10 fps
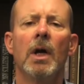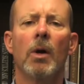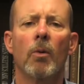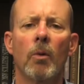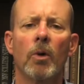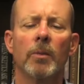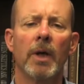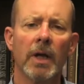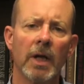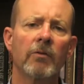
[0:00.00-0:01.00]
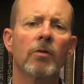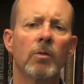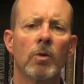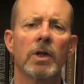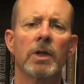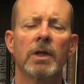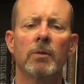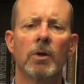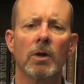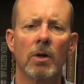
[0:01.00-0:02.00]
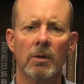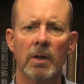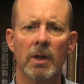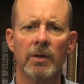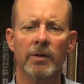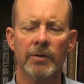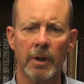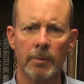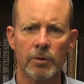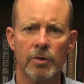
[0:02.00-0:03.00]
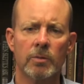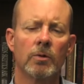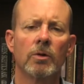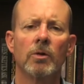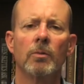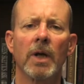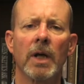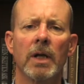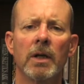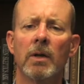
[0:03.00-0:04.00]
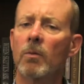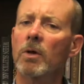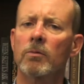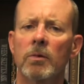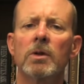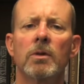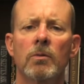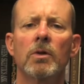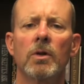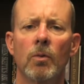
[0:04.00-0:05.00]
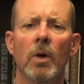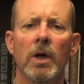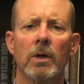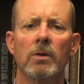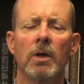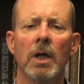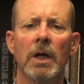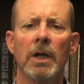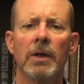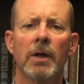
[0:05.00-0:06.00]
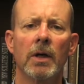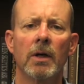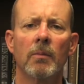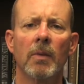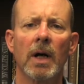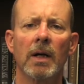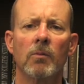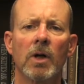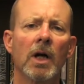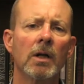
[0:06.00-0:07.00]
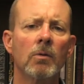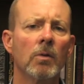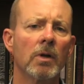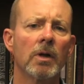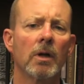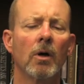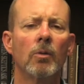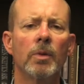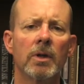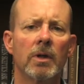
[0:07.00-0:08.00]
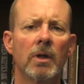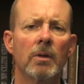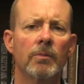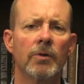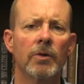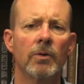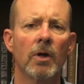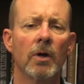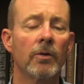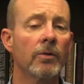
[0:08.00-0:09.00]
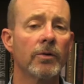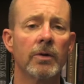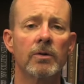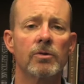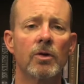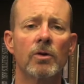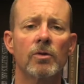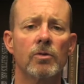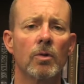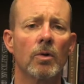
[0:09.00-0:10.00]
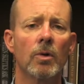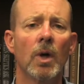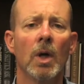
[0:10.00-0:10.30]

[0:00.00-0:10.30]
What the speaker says: where we met every week, and we called it a discipleship group, and it went really, really well. And I kind of wanted to open it up to others in the church or